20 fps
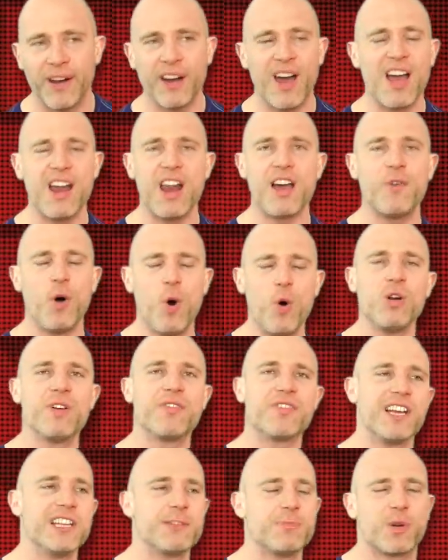And I love all
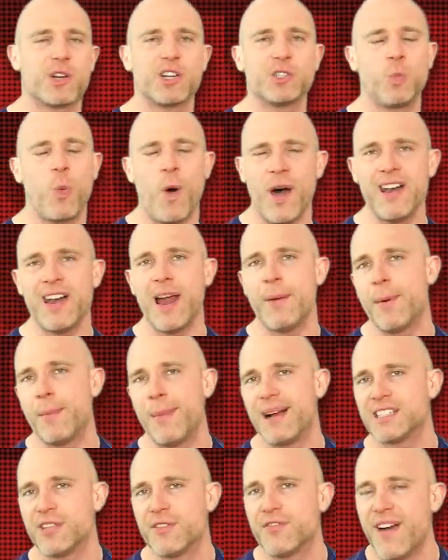of this because, one, I'm a
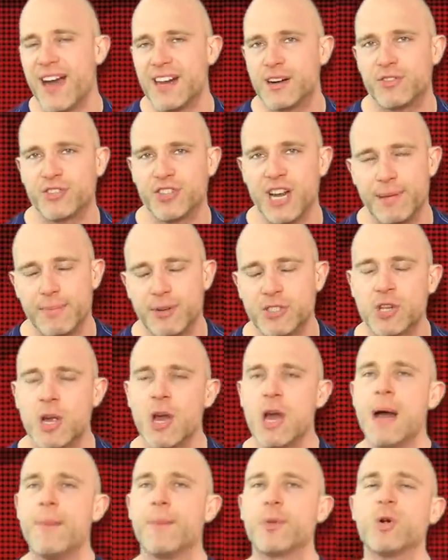massive fan of Sheamus,
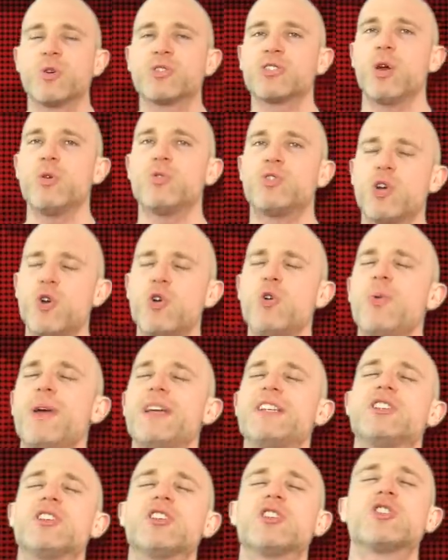but also, two,
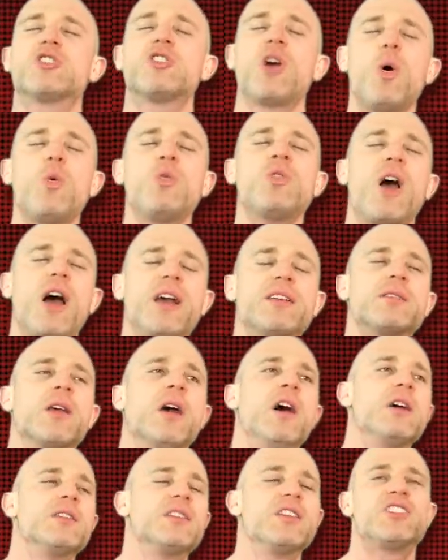it's just so nice
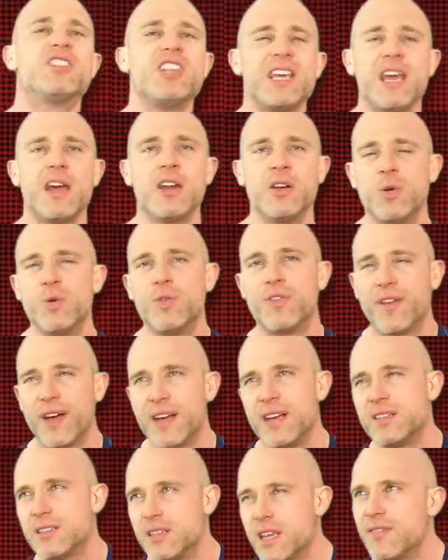to see a new
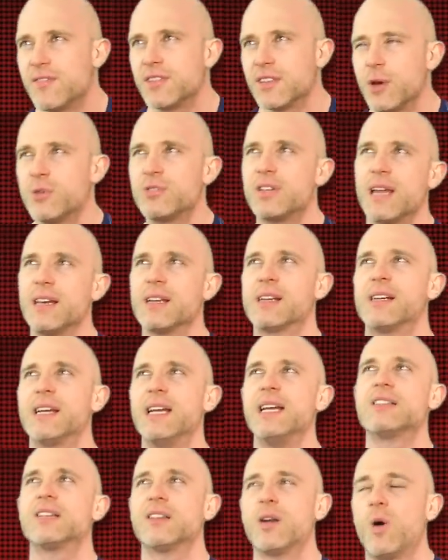face, even though
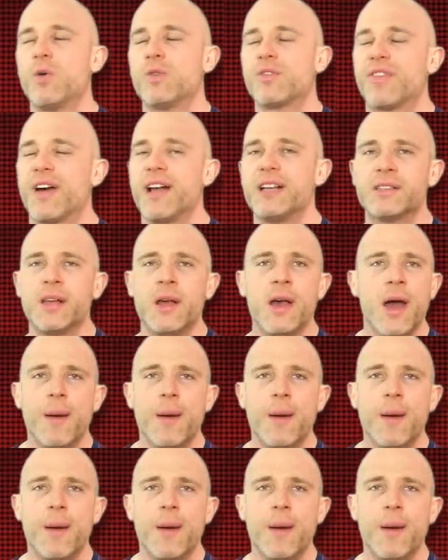technically it's an old face,